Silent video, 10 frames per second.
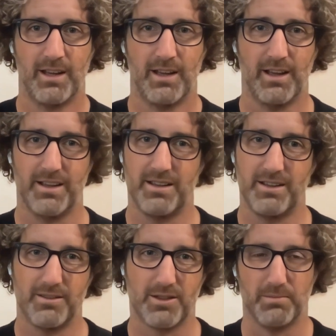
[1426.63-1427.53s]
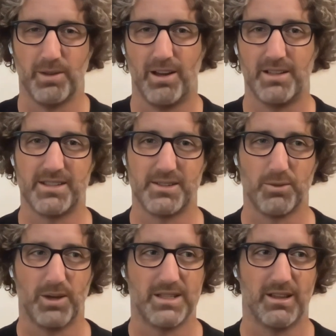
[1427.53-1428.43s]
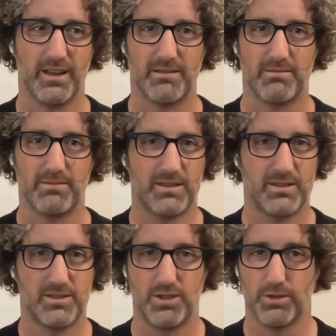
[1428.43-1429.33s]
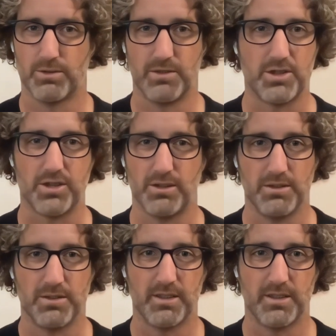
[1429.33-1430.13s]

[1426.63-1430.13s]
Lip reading: Uh, Compliance is always like children's shoes.